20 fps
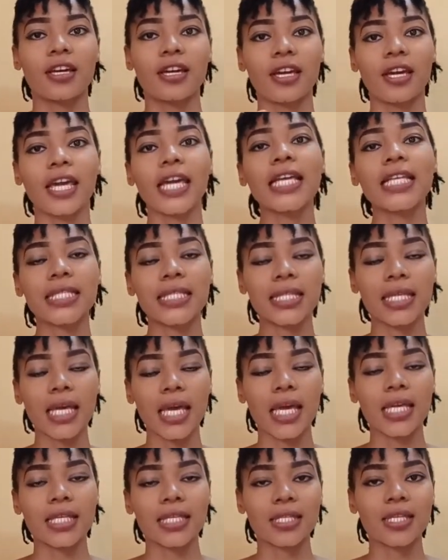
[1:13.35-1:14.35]
it
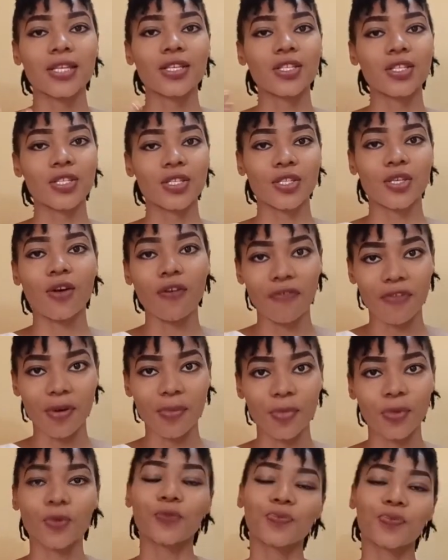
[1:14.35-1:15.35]
is solvable.